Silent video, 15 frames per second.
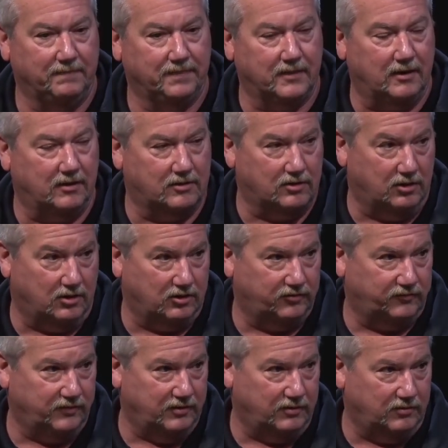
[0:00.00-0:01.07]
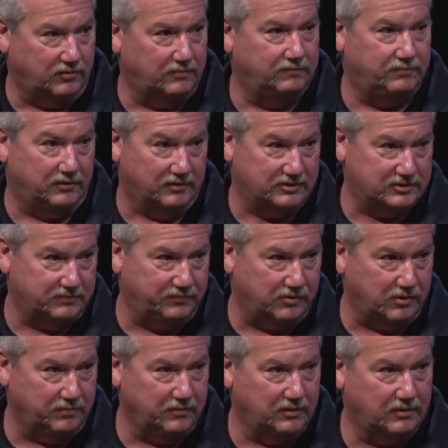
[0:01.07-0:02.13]
uh, Clarksville Police
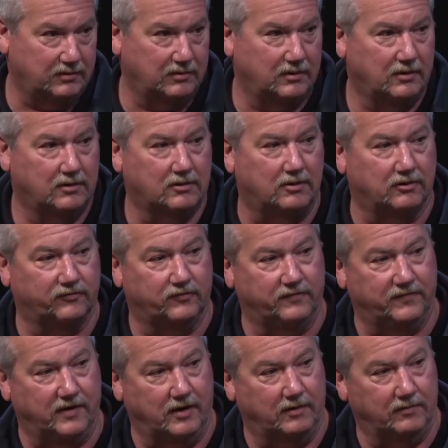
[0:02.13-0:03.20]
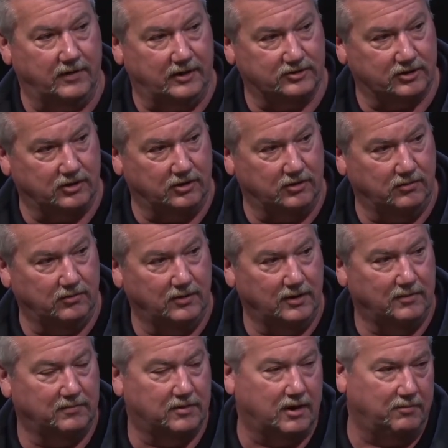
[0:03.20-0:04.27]
Department, Clarksville Fire and Rescue,
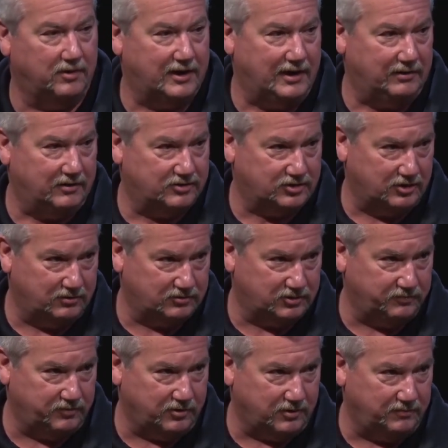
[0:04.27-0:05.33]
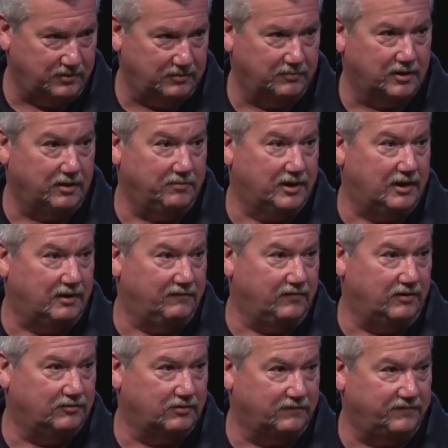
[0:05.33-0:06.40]
Montgomery County Sheriff's Department, and Montgomery County
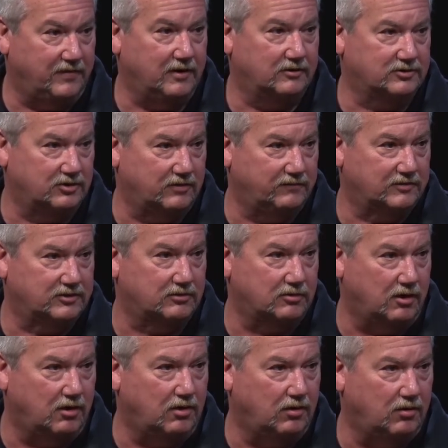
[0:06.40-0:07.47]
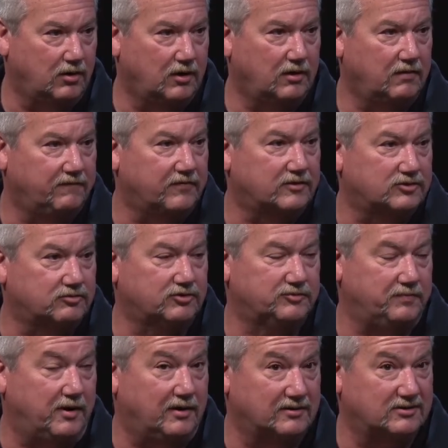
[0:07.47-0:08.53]
Volunteer Fire Service are all first
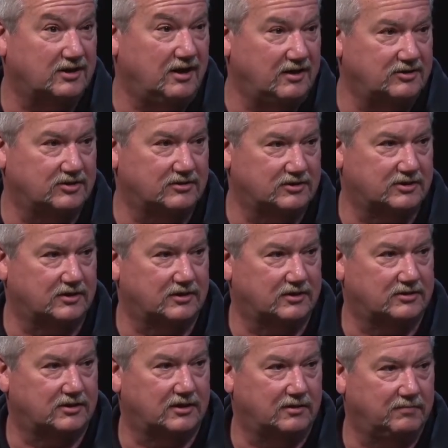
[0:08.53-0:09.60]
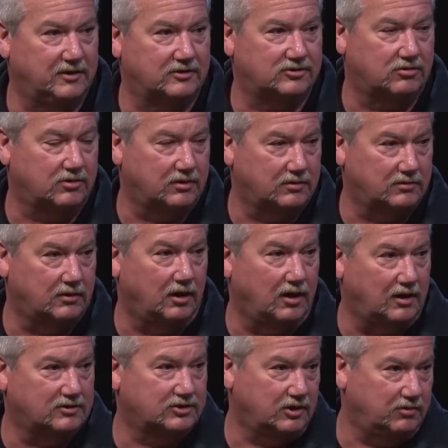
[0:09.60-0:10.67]
response agencies that administer
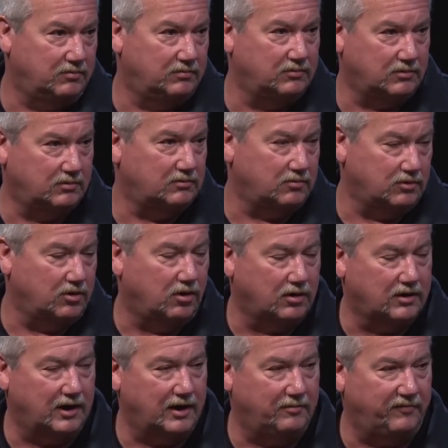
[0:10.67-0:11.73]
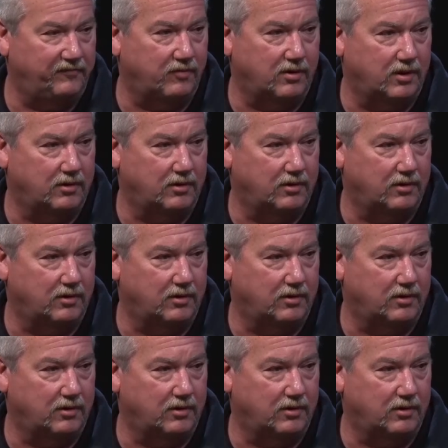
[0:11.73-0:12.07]
naloxone or Narcan before our